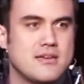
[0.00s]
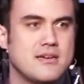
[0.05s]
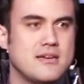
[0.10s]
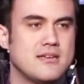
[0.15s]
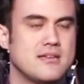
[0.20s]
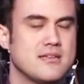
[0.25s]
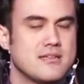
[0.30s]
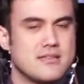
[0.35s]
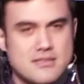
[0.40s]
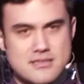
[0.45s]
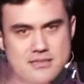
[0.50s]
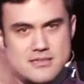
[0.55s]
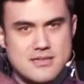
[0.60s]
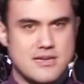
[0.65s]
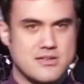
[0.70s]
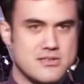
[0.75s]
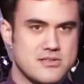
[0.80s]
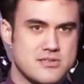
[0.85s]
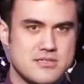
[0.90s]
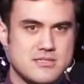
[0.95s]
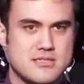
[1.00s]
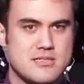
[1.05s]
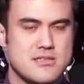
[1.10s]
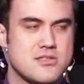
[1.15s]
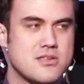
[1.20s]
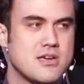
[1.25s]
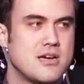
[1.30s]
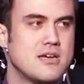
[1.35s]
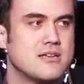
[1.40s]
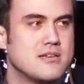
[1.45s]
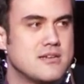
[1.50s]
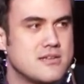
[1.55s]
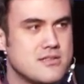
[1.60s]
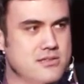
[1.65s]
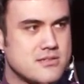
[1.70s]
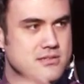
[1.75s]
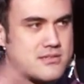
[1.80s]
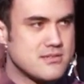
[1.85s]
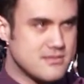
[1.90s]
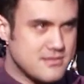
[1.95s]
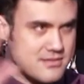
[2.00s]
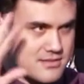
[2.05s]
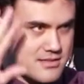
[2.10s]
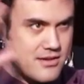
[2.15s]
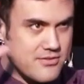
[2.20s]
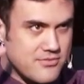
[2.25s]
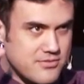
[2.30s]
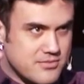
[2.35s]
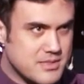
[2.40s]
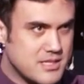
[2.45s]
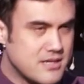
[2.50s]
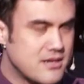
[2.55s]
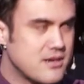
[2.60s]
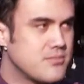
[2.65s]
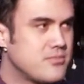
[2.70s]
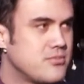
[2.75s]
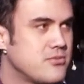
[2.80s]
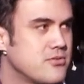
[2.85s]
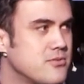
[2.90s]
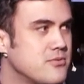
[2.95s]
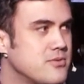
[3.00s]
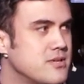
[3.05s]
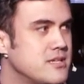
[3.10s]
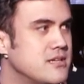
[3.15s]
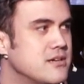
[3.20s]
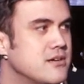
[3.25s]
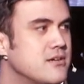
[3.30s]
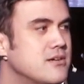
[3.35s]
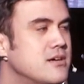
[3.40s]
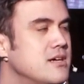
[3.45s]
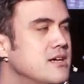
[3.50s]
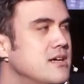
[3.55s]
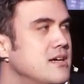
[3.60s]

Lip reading: I didn't get to actually see China, I just saw it from the airport window.